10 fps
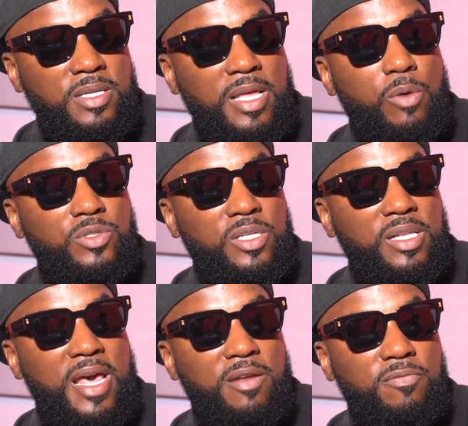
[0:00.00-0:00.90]
That was a
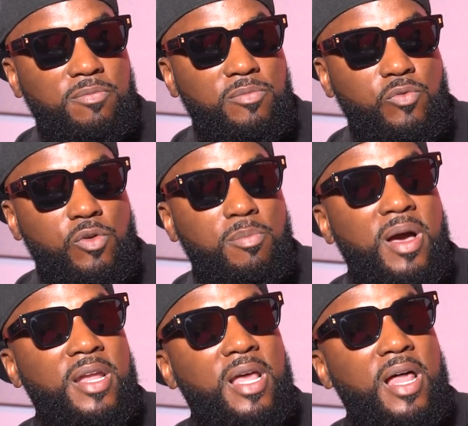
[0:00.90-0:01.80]
lot of where
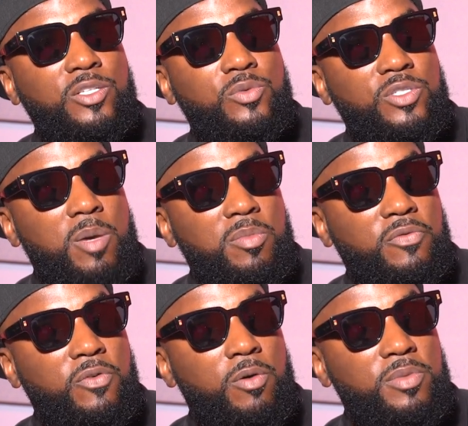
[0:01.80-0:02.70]
my knowledge was coming
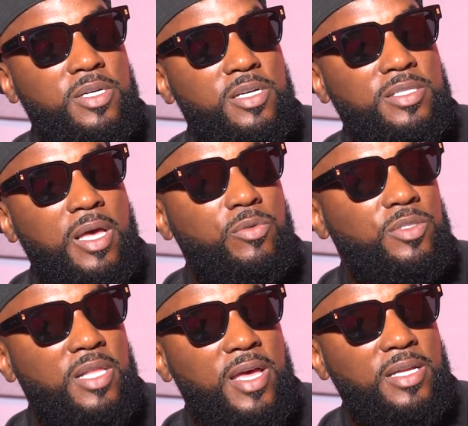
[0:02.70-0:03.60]
from because I
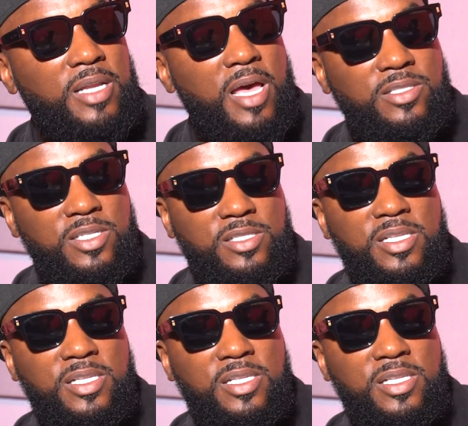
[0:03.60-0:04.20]
was like not just